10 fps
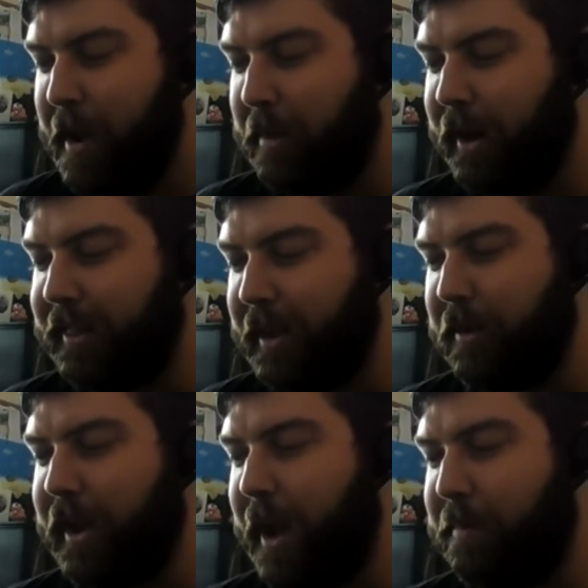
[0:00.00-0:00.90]
but I think
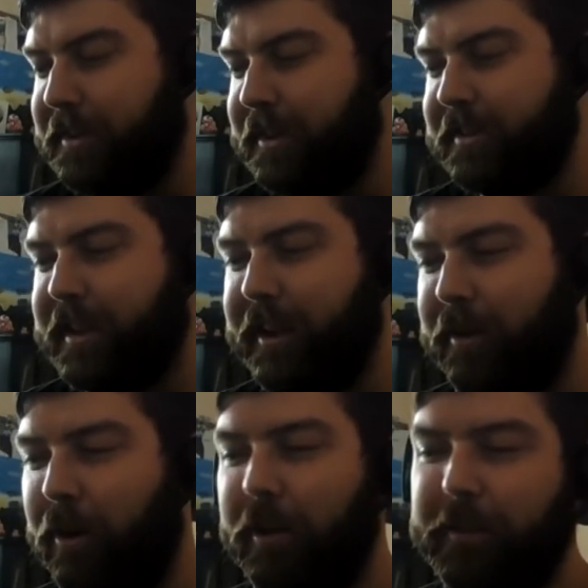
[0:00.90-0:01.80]
what happens is that
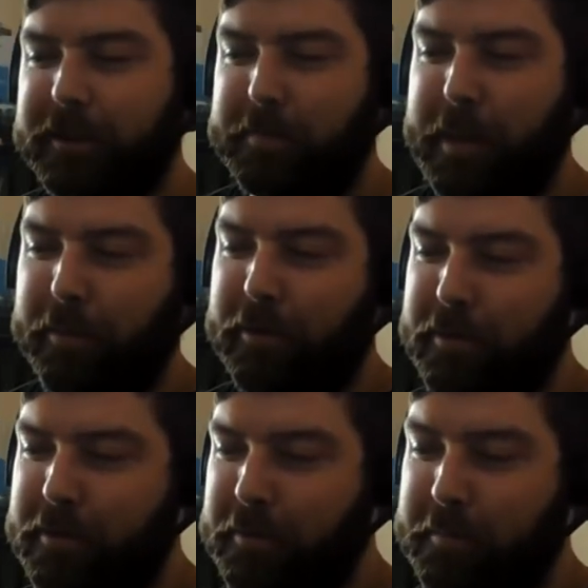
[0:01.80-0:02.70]
all of us people
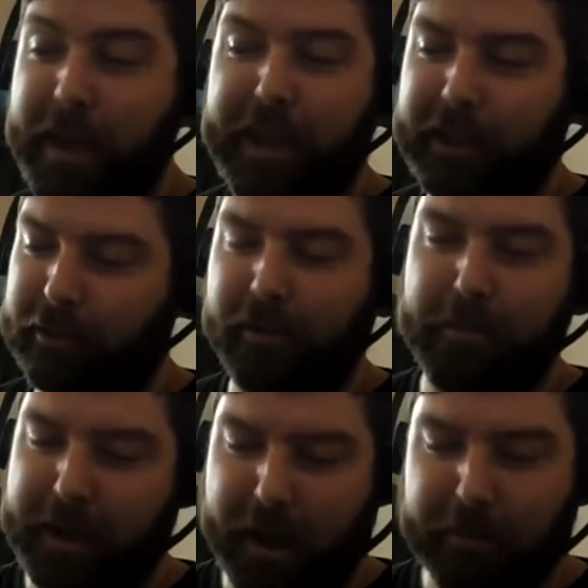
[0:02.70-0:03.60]
who make it through and
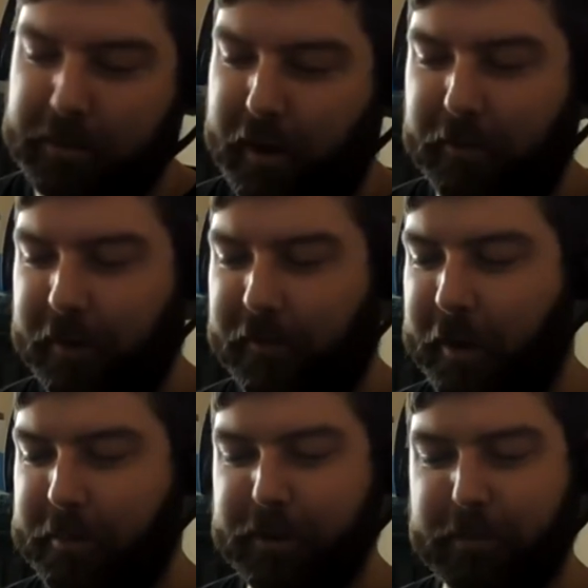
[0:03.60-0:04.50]
become software
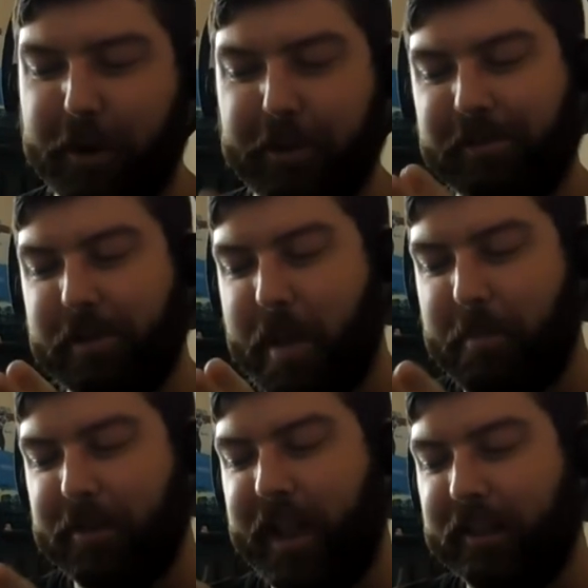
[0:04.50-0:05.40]
developers, we only
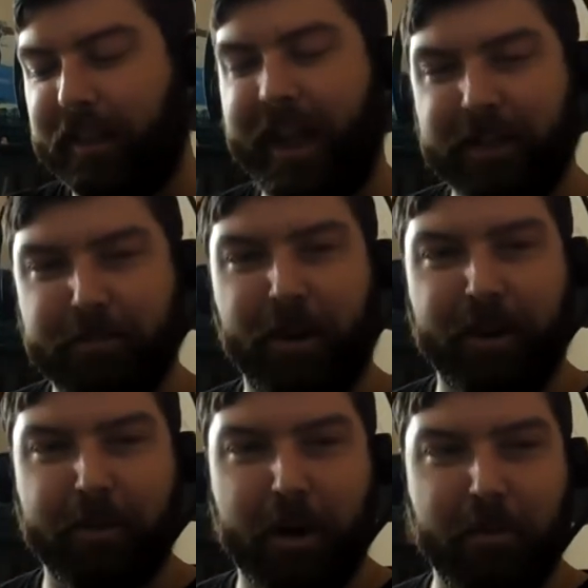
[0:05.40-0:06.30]
remember that last part
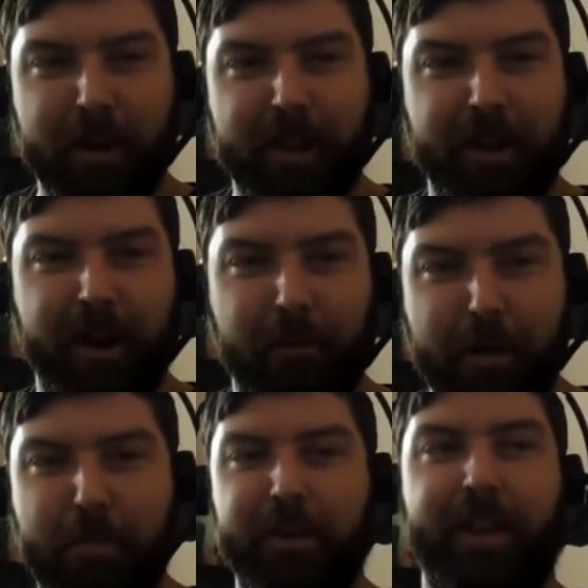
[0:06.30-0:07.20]
where we, you know, we
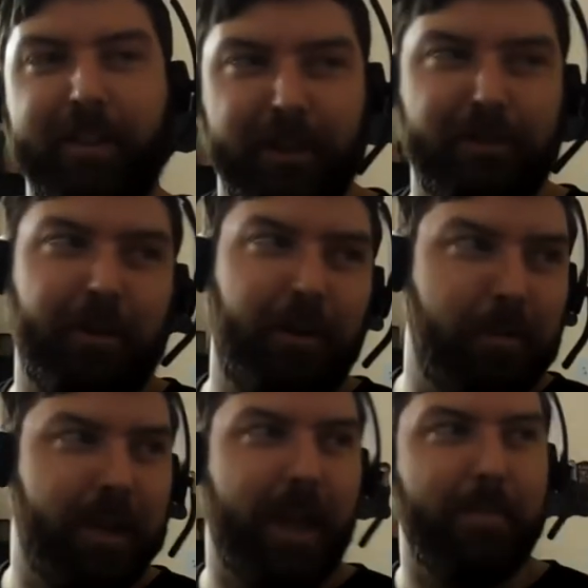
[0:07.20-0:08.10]
put down the controller,
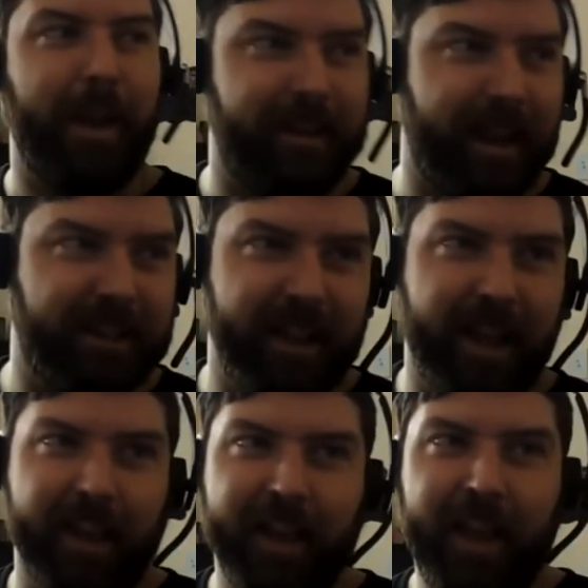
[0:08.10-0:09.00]
we came back next
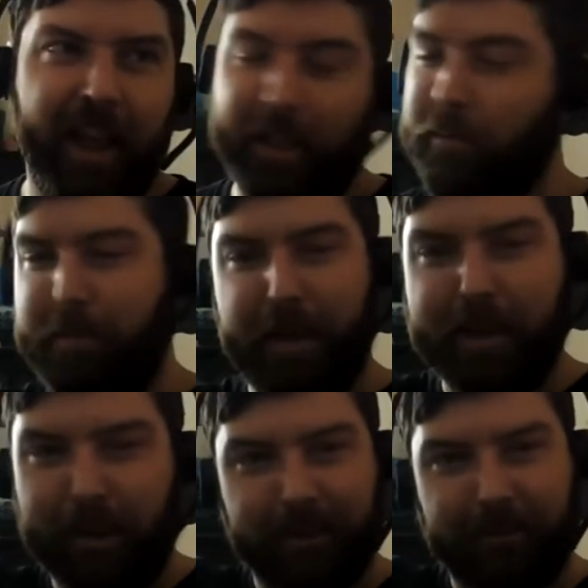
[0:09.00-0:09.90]
day, and then we beat
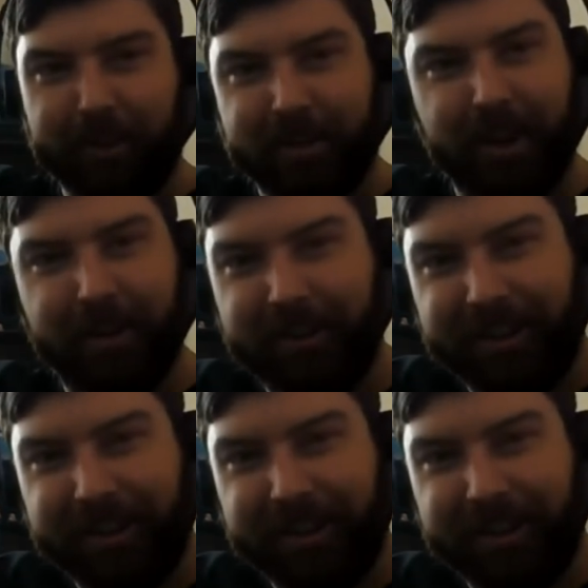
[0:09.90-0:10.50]
them on the first go.